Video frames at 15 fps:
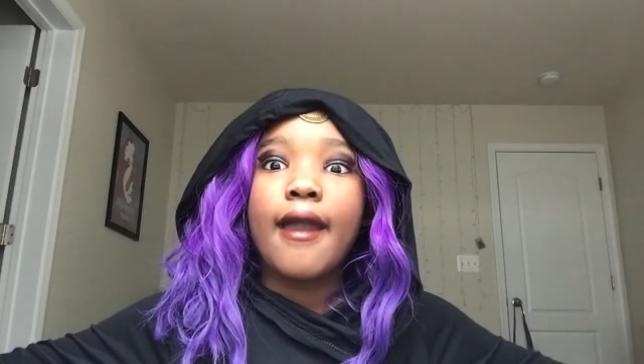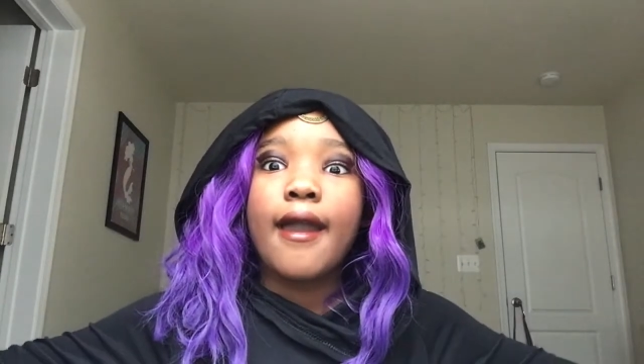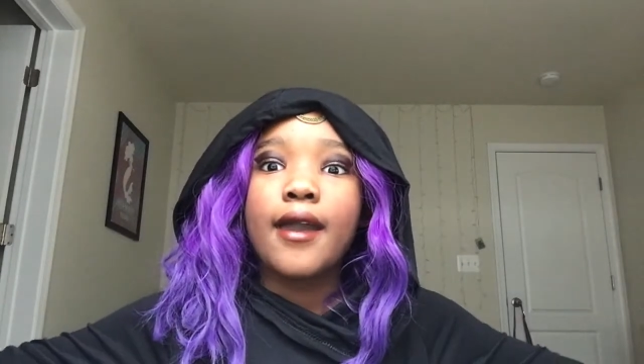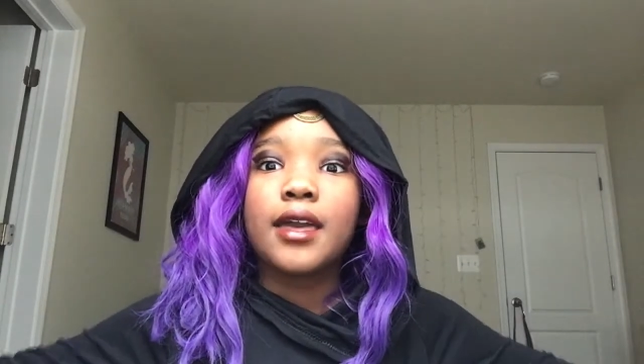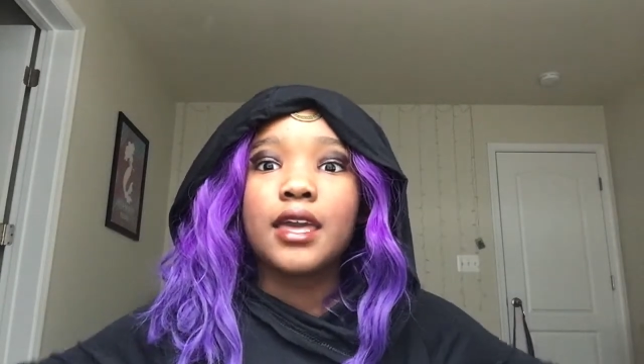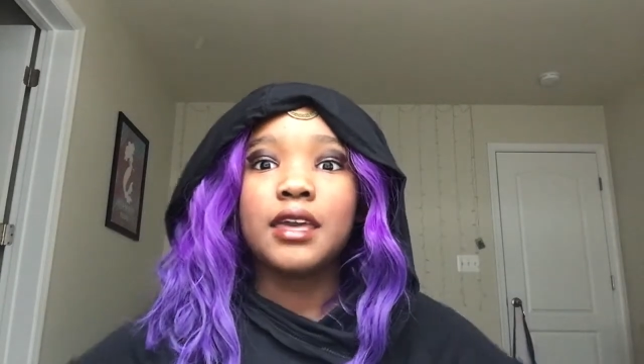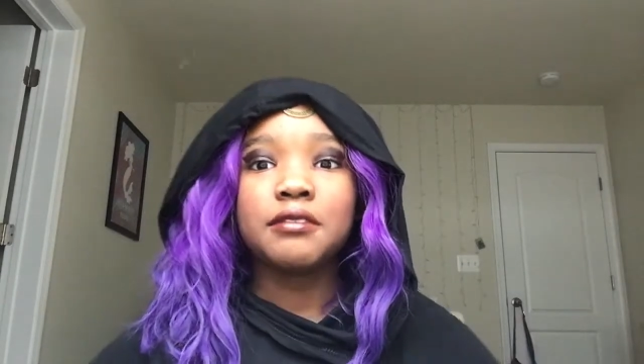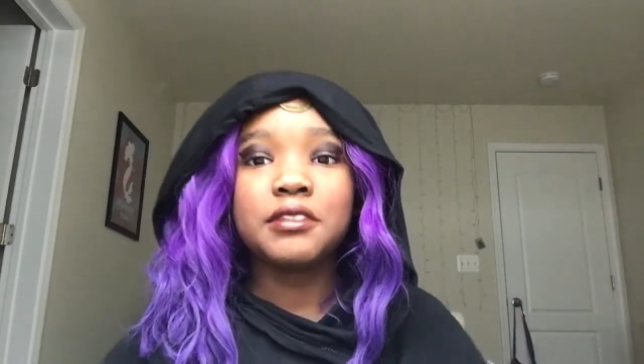
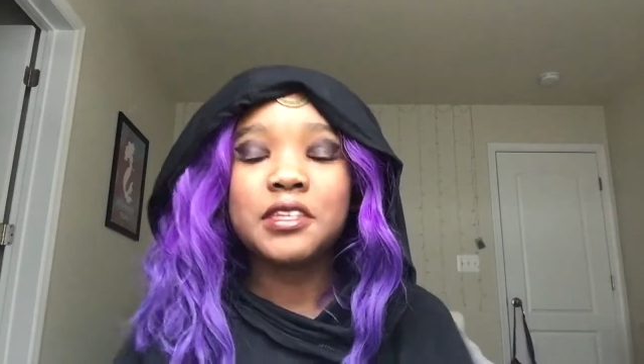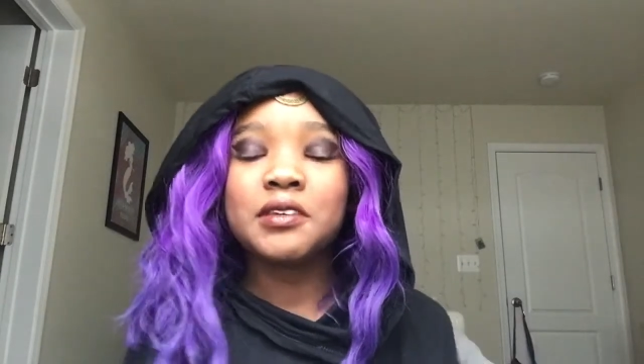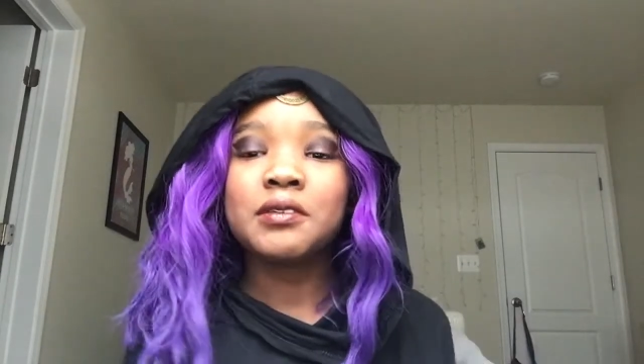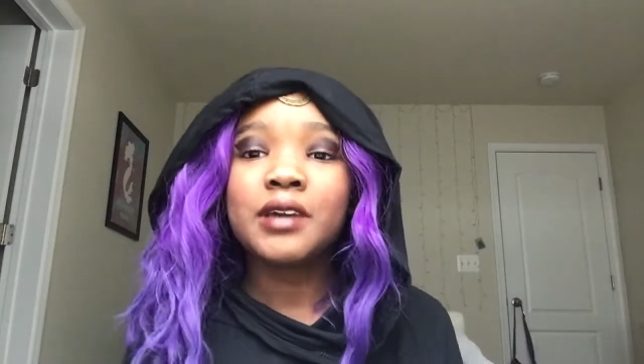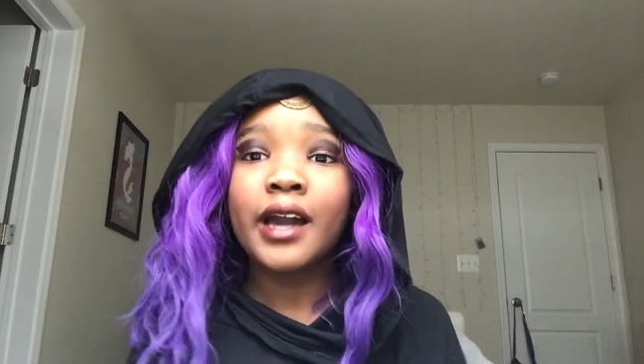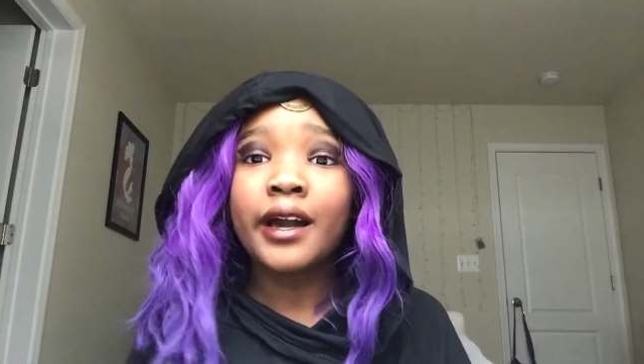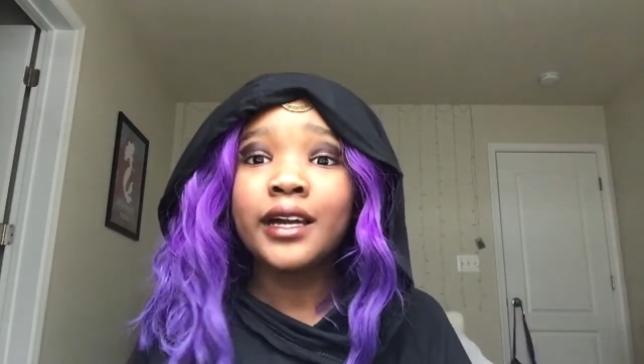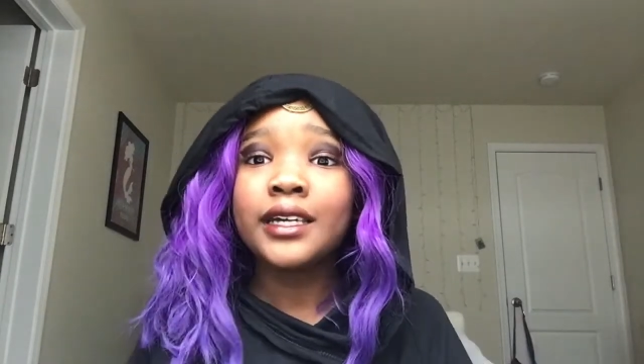If you
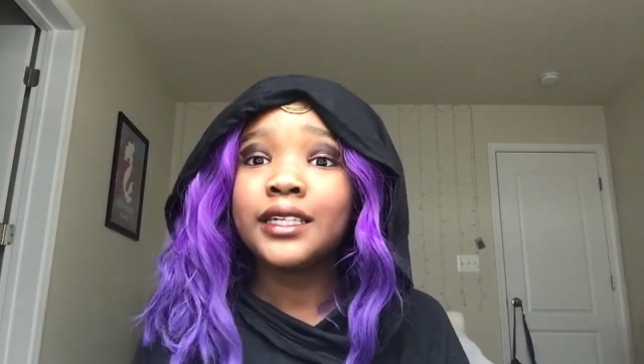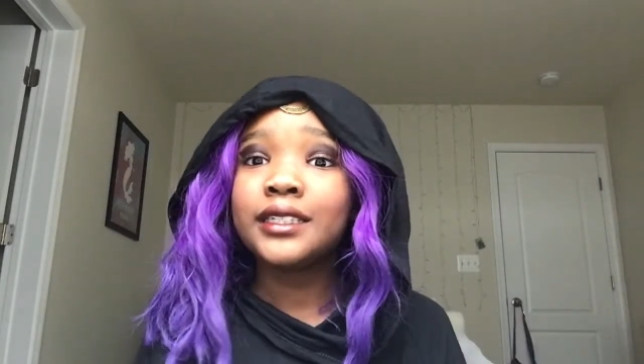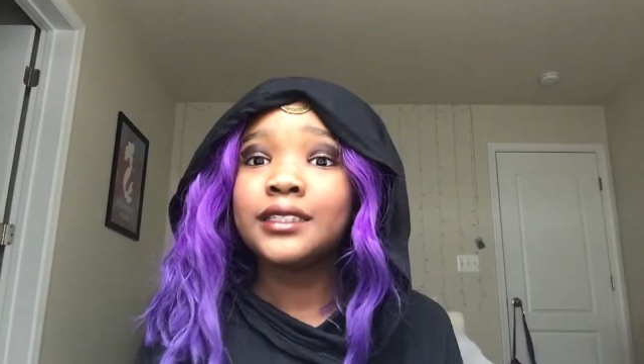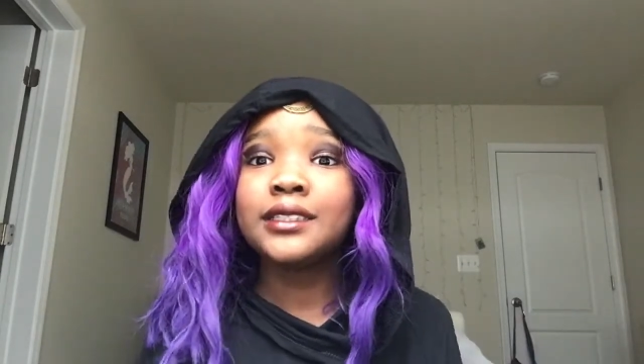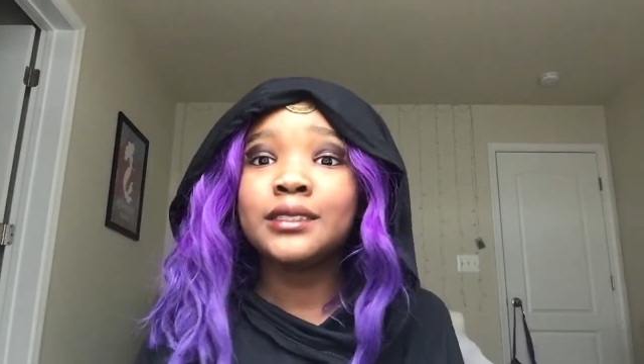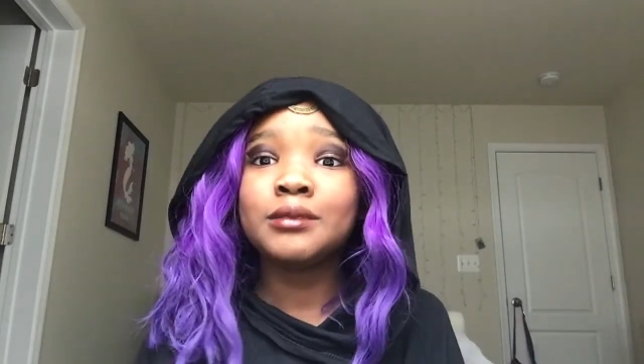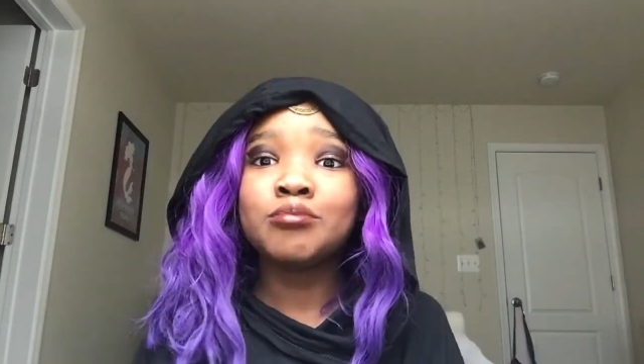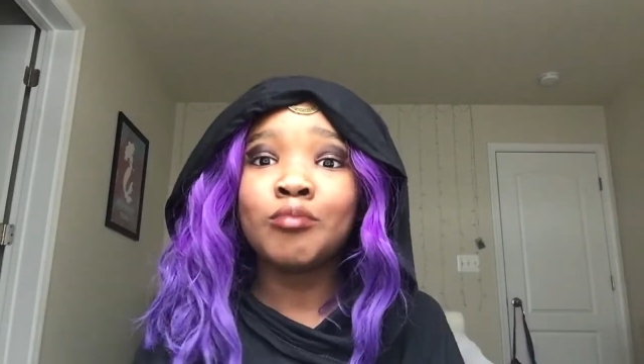
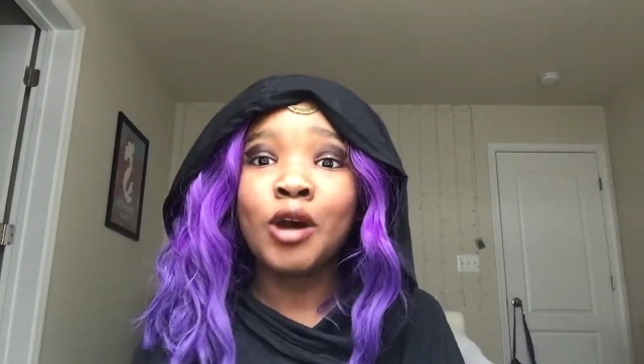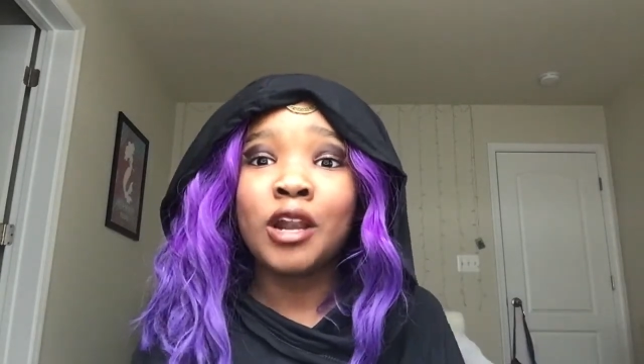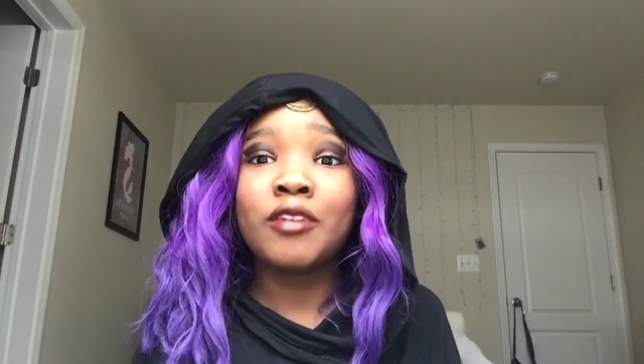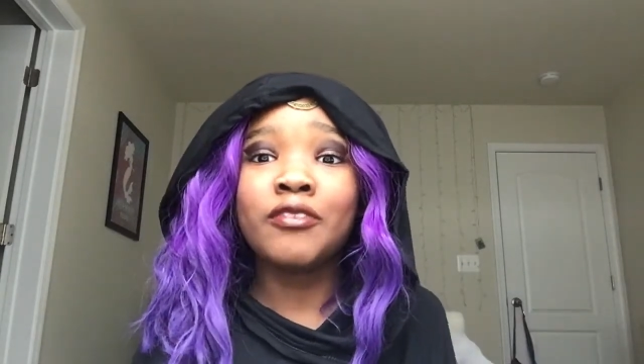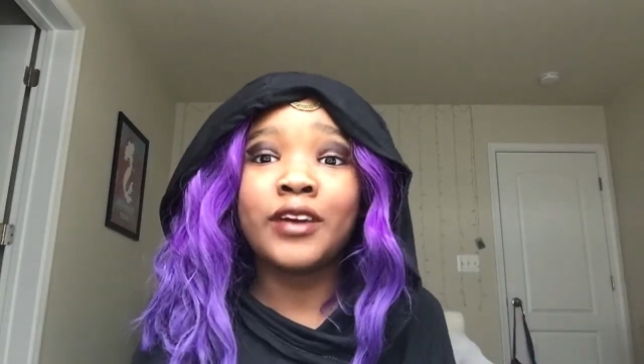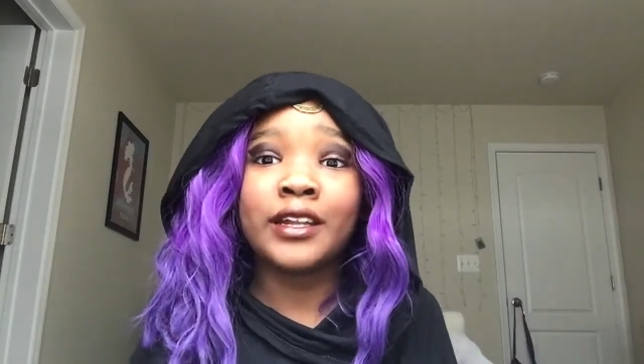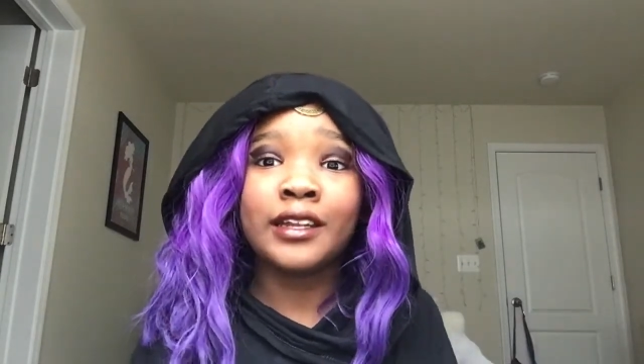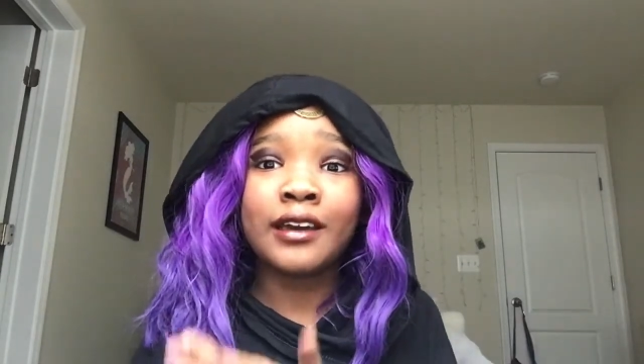guys want to
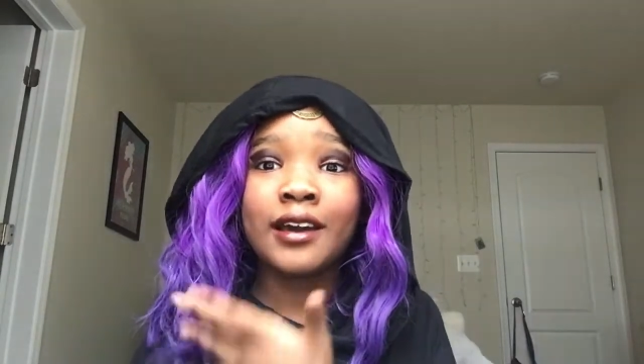find out